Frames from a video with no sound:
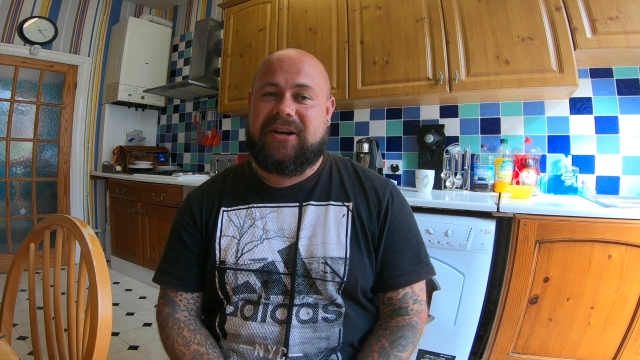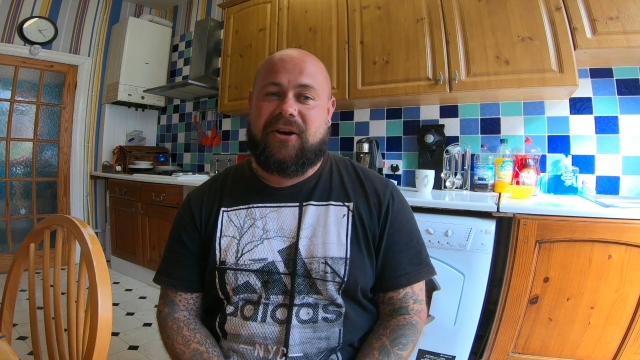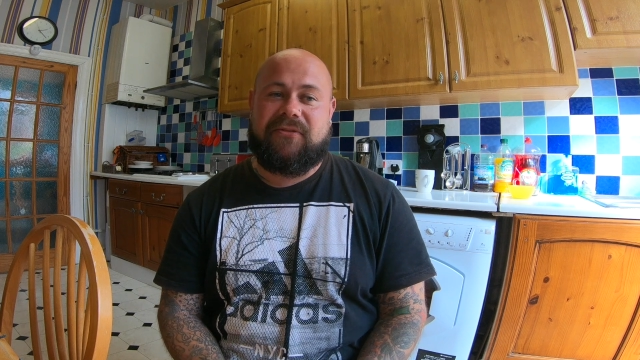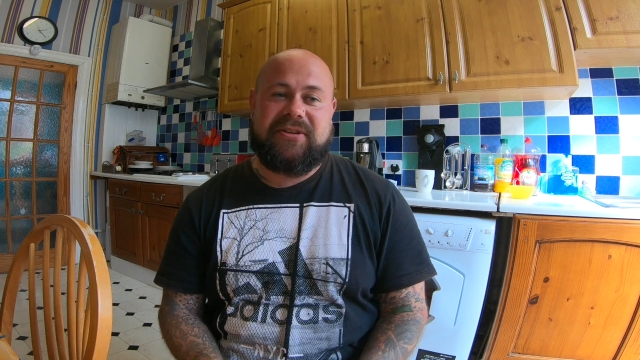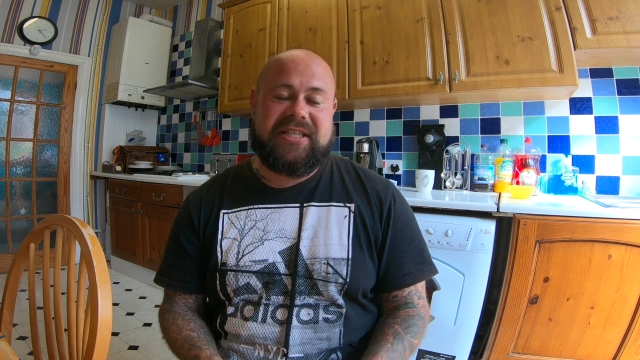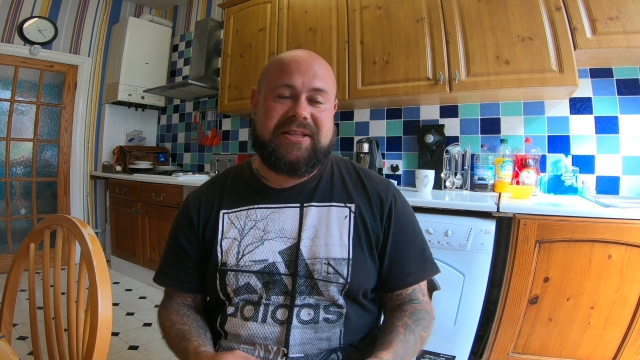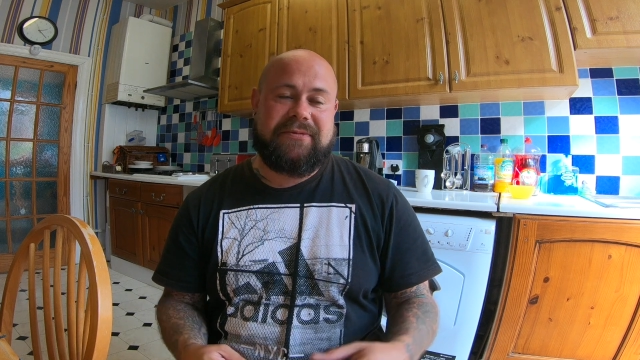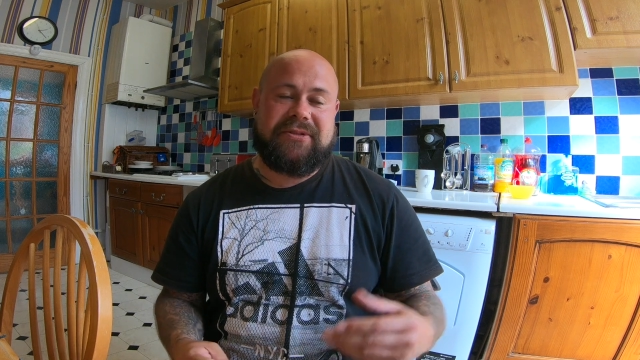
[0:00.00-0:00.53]

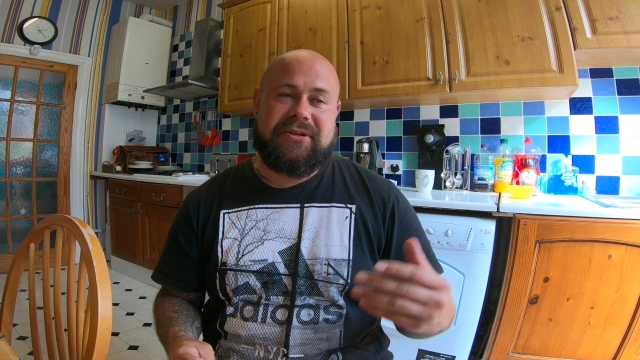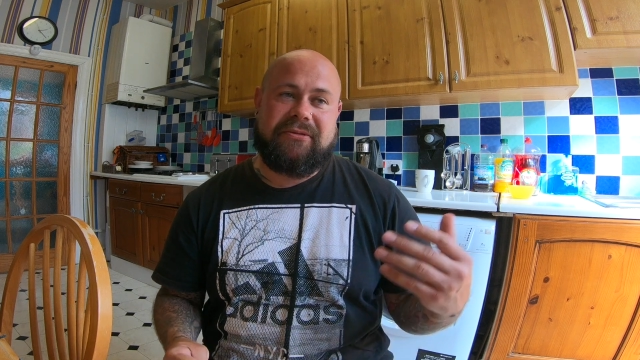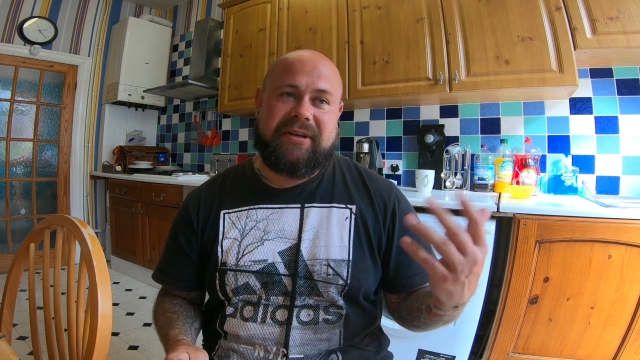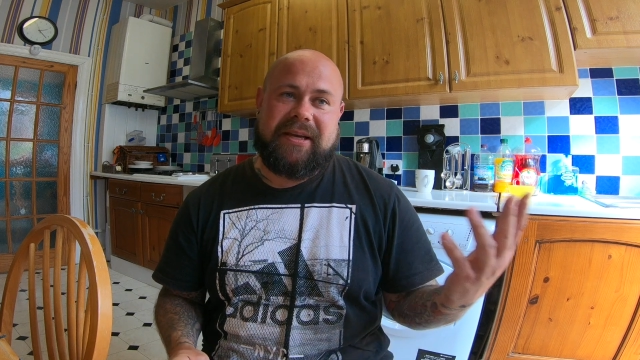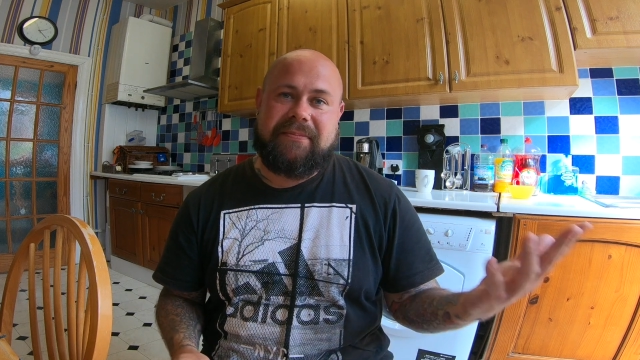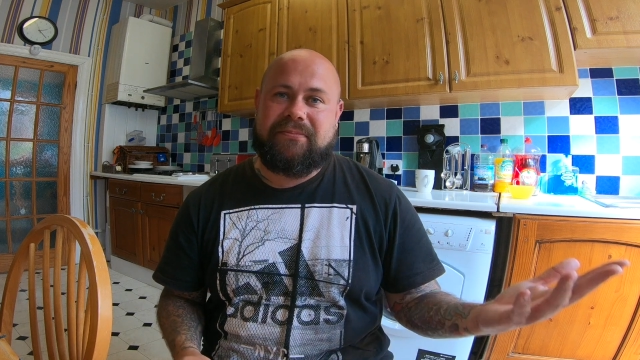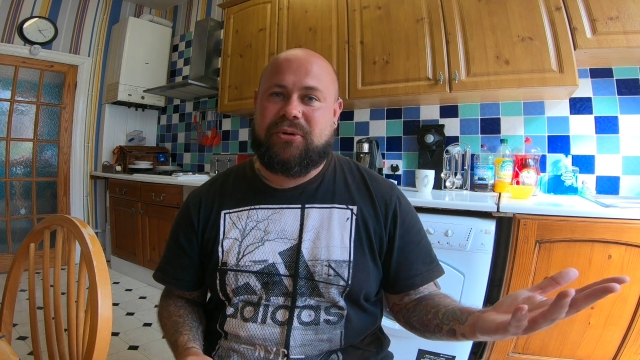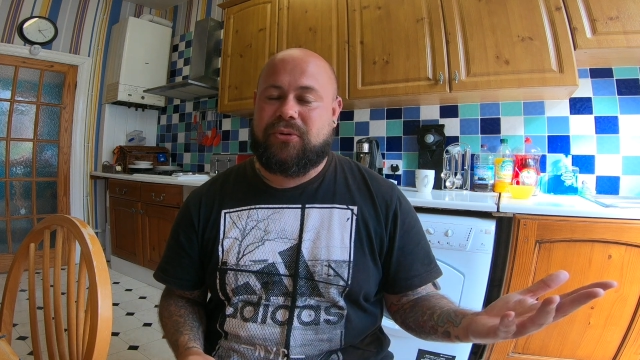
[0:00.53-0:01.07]
Obviously there was no
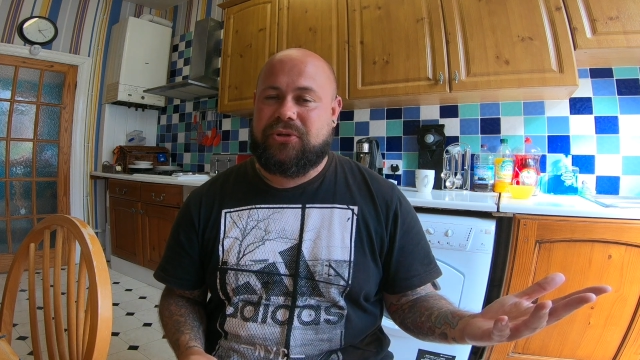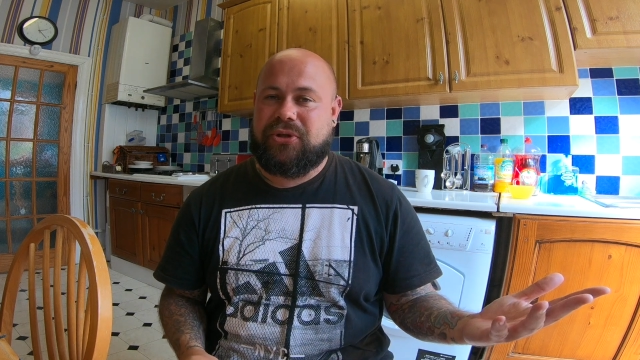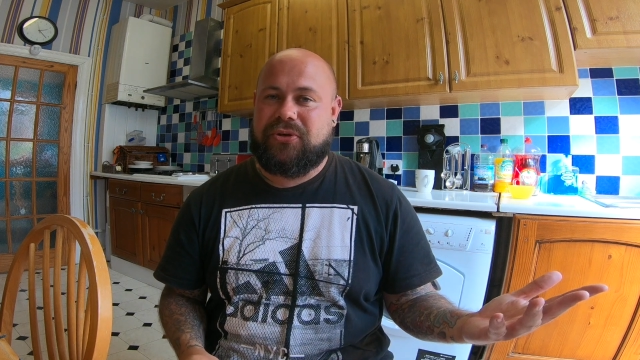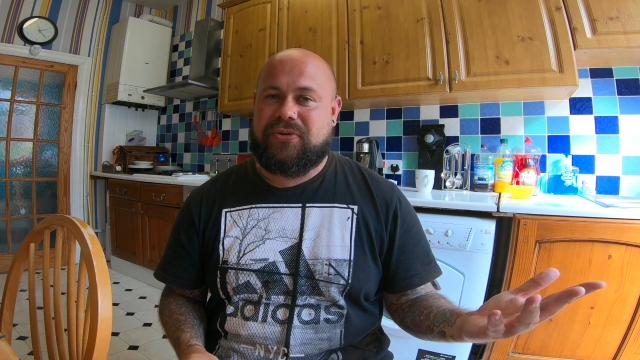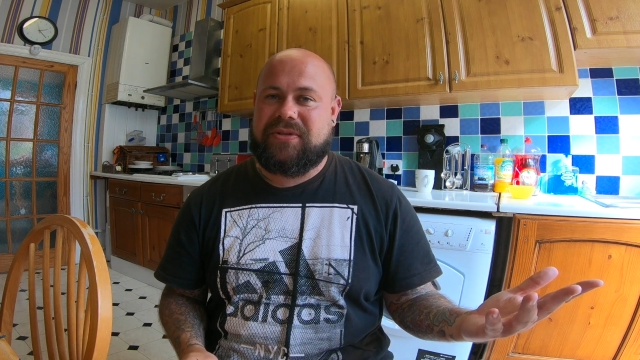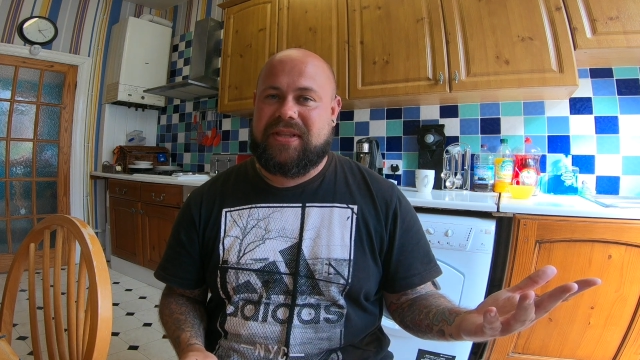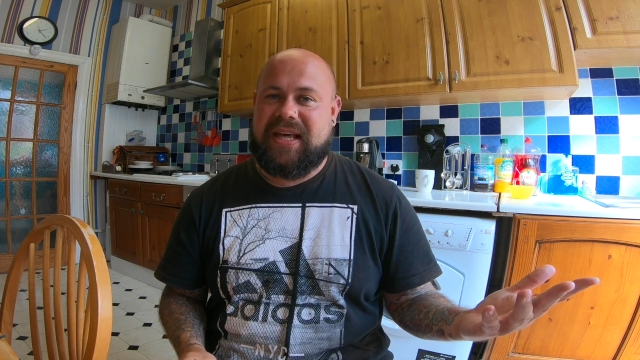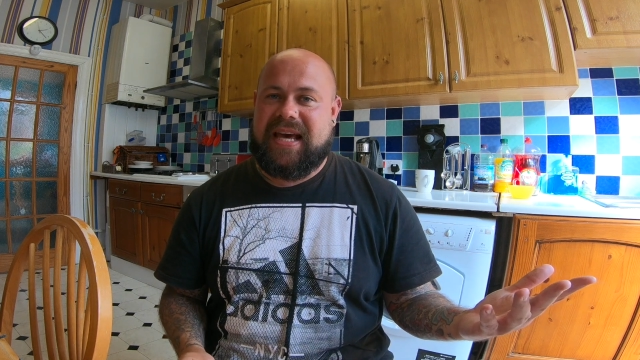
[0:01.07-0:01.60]
gimbal
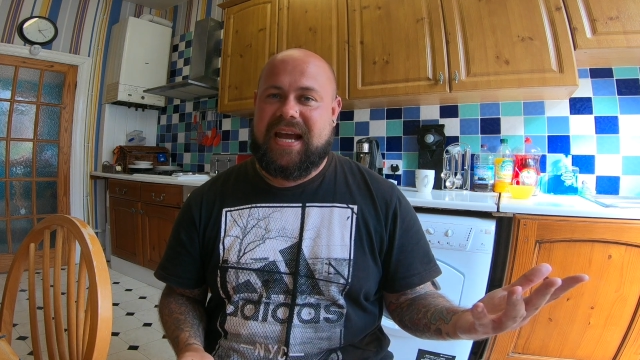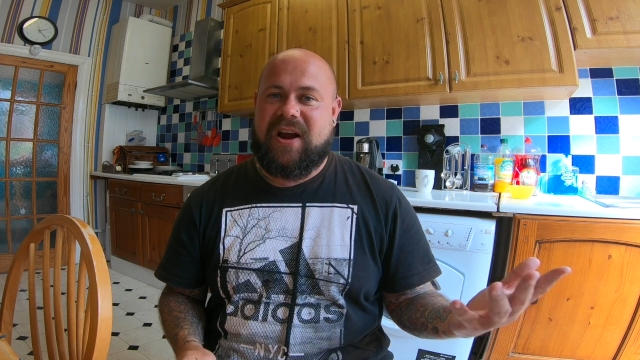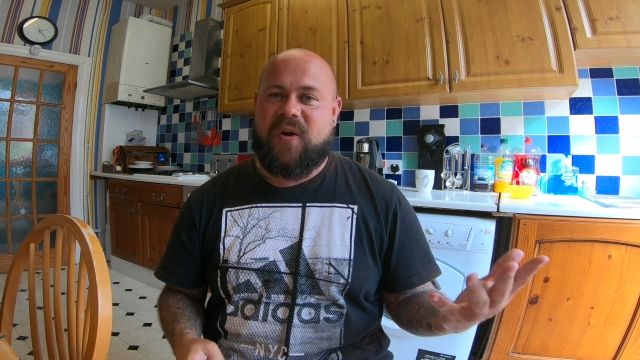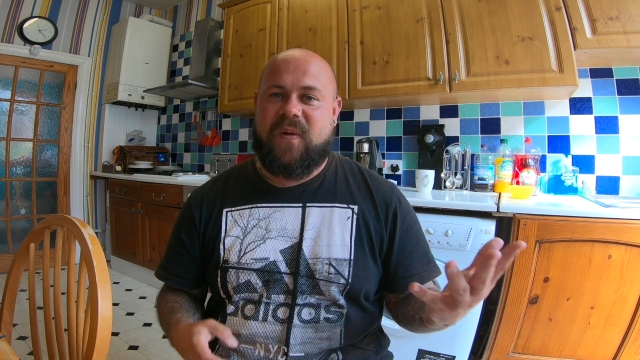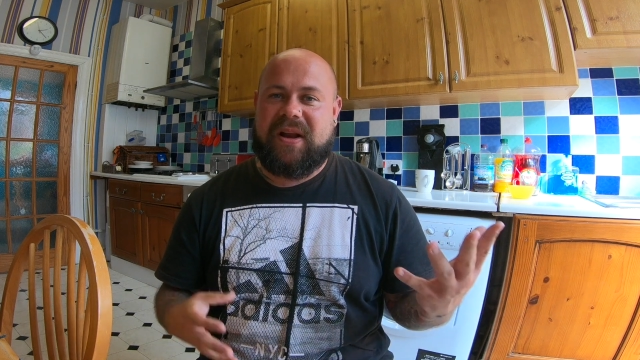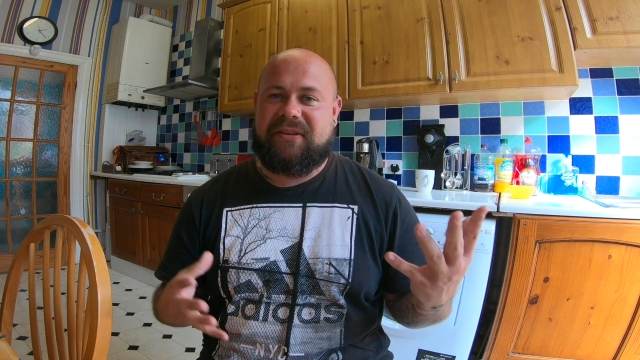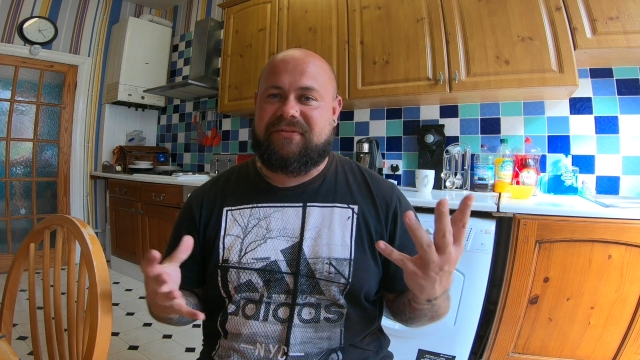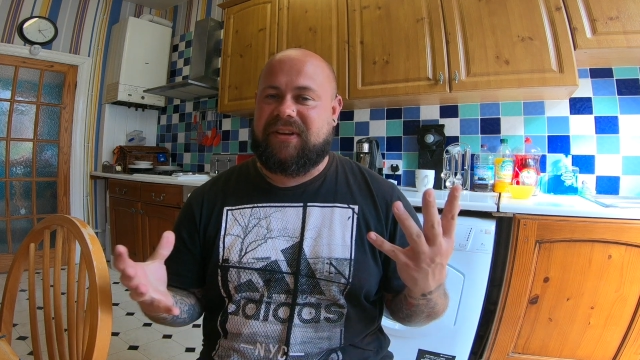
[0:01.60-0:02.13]
used there
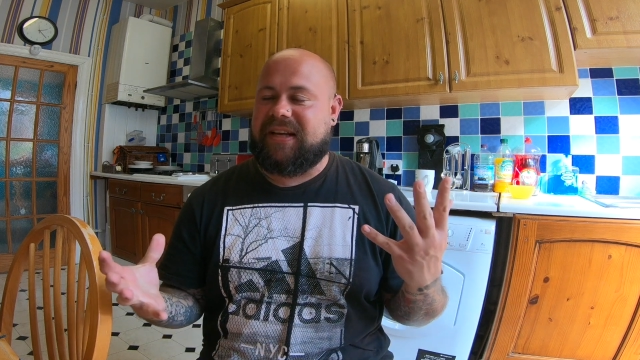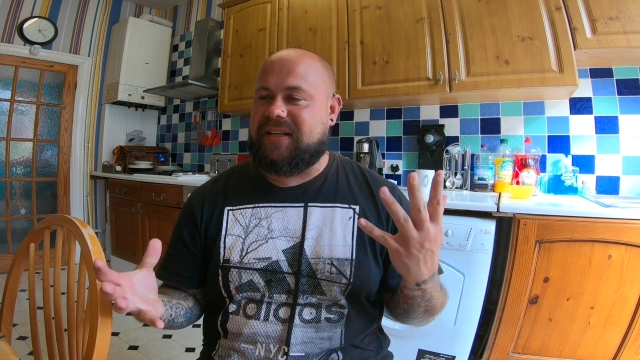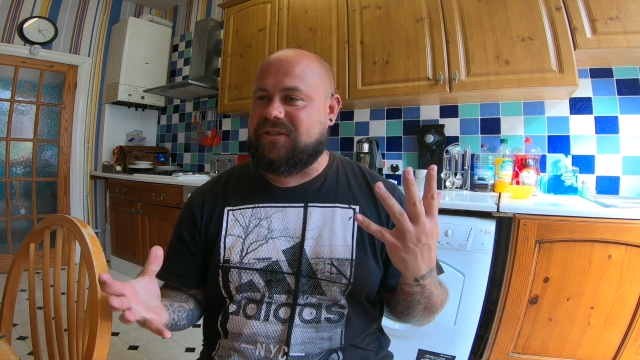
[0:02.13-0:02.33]
or anything,